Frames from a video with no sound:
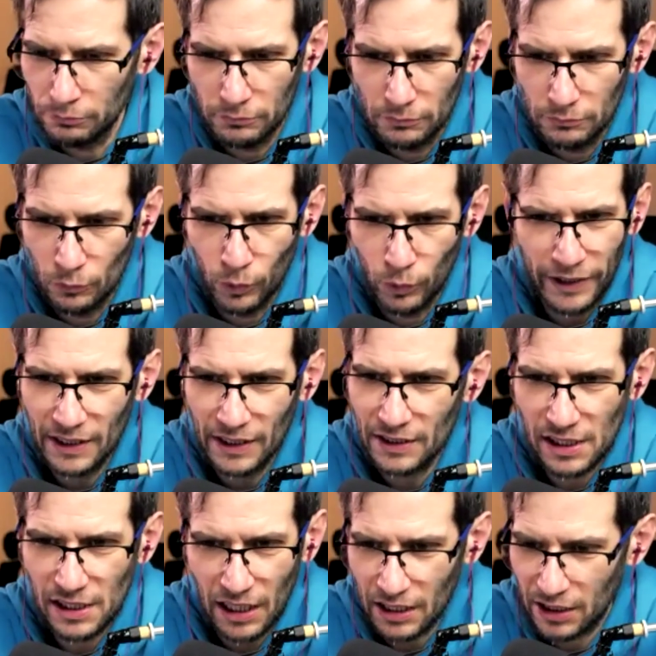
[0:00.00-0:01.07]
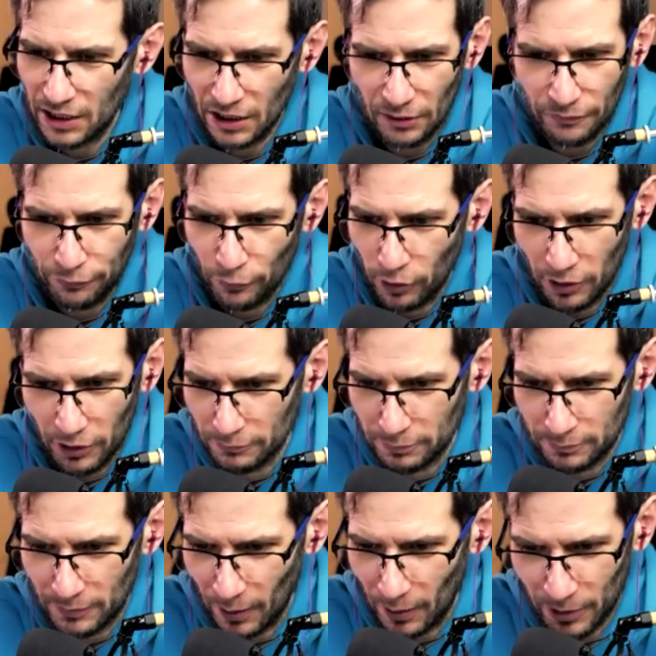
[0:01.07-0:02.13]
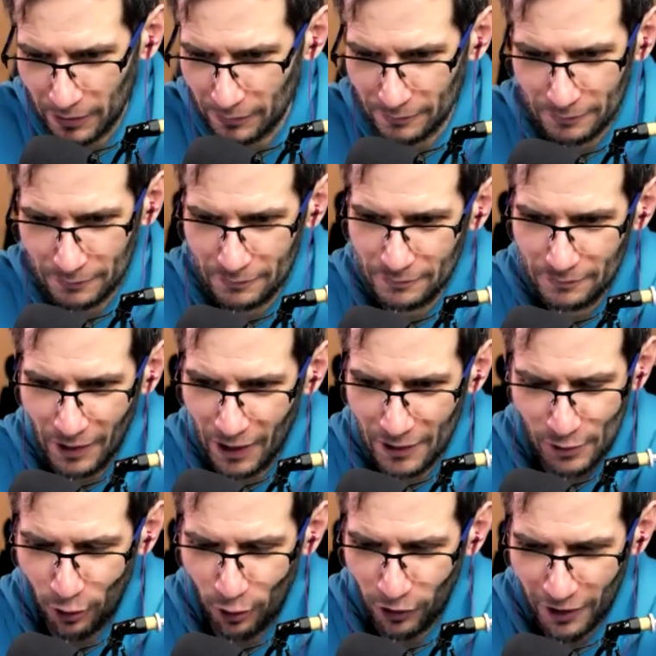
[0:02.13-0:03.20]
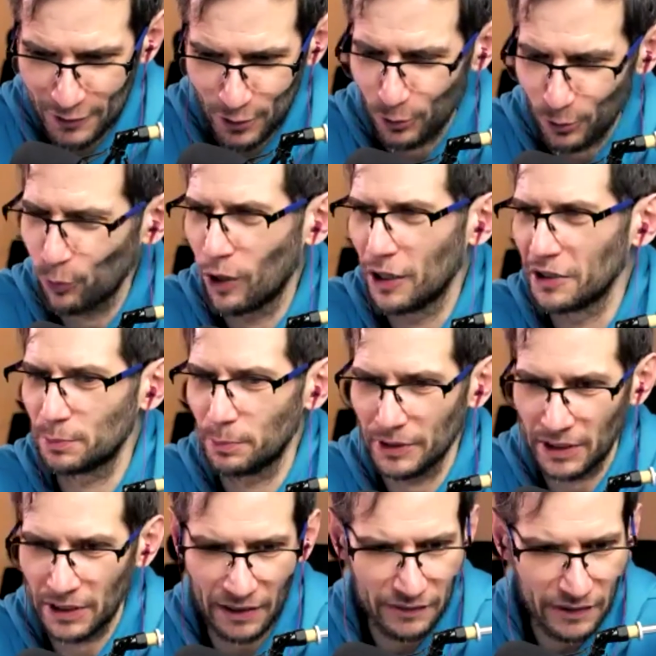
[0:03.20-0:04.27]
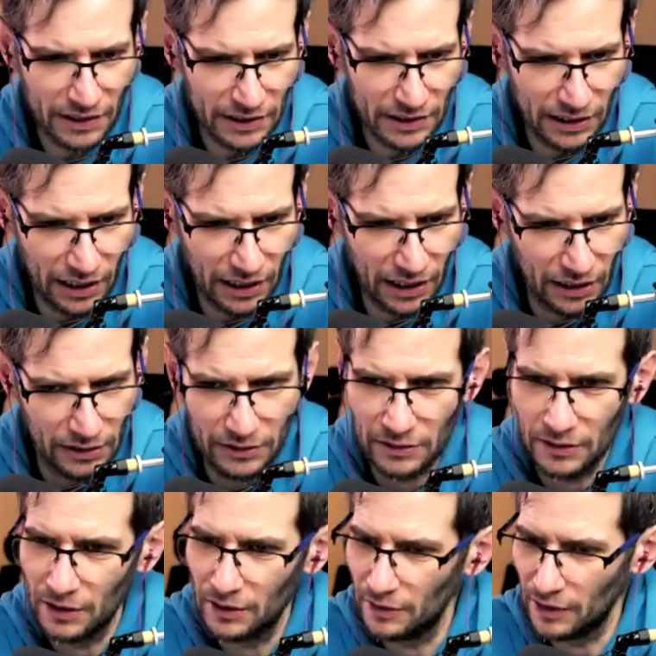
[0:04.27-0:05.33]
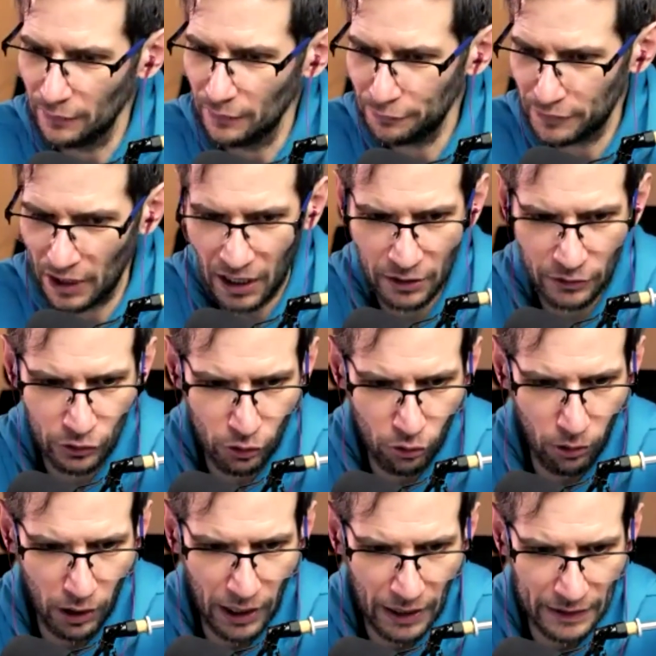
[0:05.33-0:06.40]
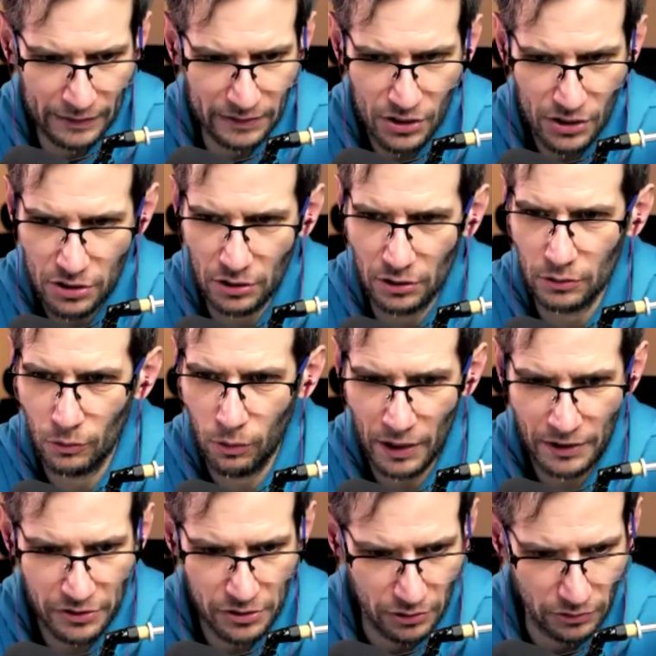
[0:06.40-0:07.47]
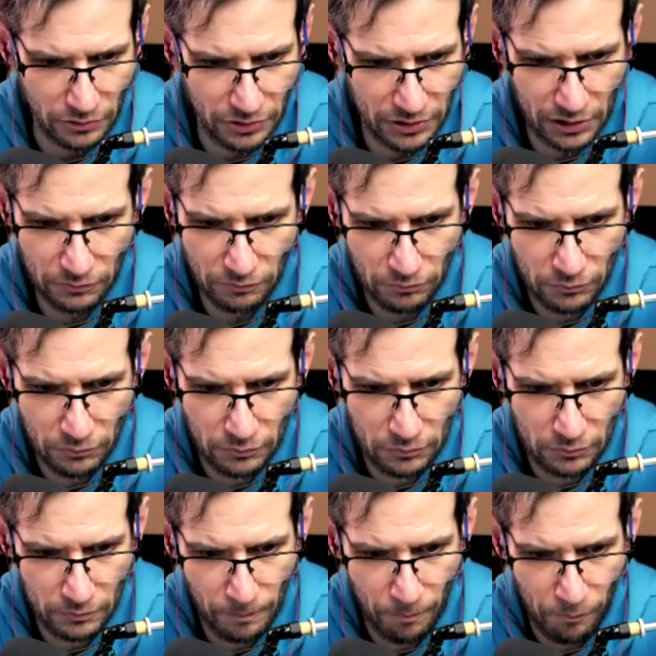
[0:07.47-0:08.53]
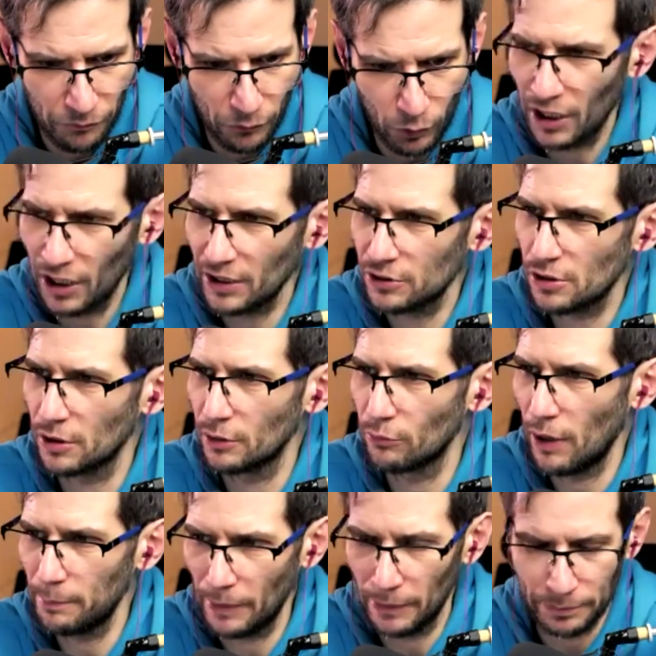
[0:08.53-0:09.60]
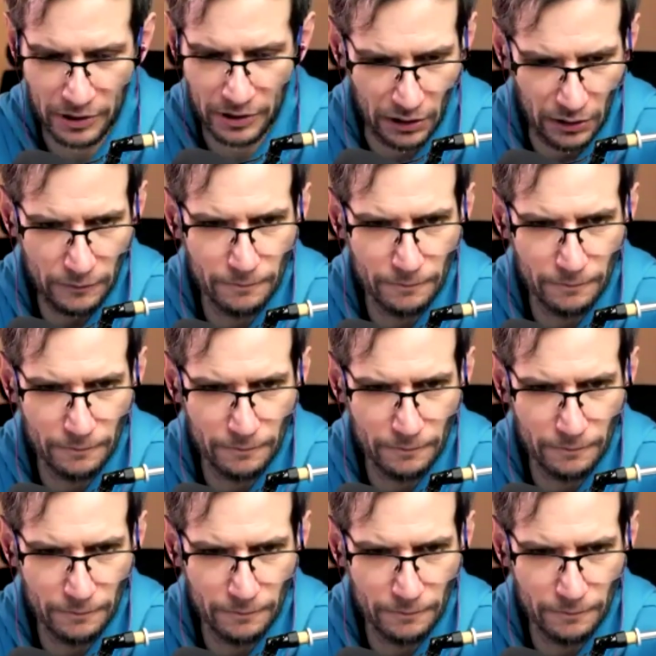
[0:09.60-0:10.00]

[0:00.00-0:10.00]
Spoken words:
We can stay here for, I mean, as long as you want. But I think that if there are no additional questions, we can actually wrap up here.